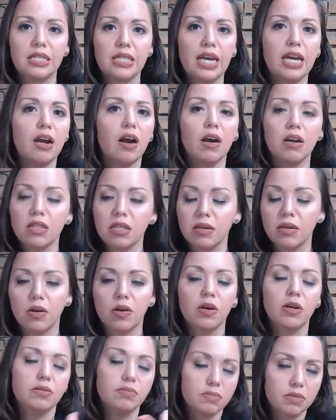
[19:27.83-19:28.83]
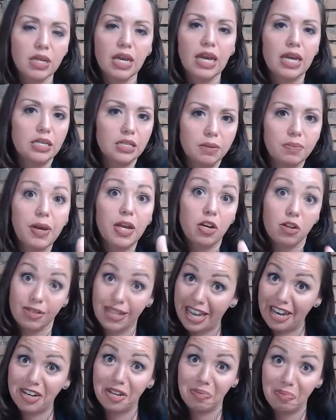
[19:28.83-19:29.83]
They end up at your
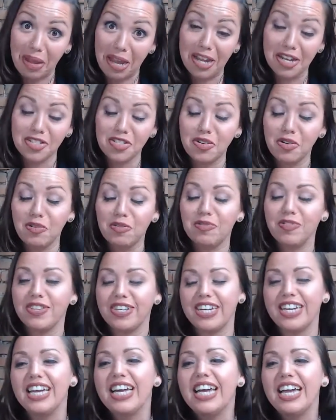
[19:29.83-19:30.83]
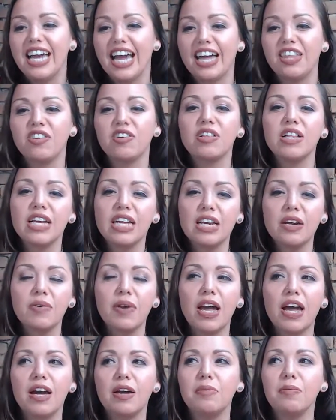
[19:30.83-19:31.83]
landing page, hopefully. And they're clicking
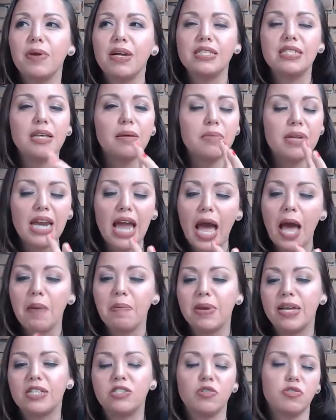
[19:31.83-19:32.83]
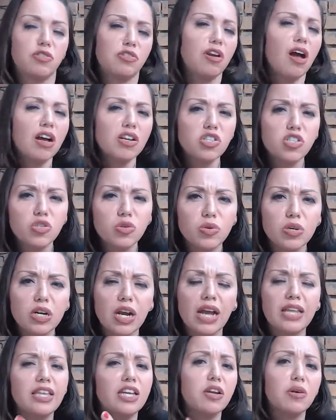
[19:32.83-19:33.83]
around, but something happens or they're not sure
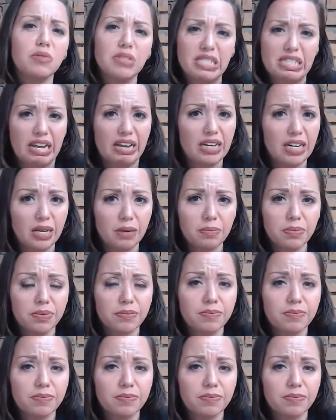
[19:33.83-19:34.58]
and they don't sign up.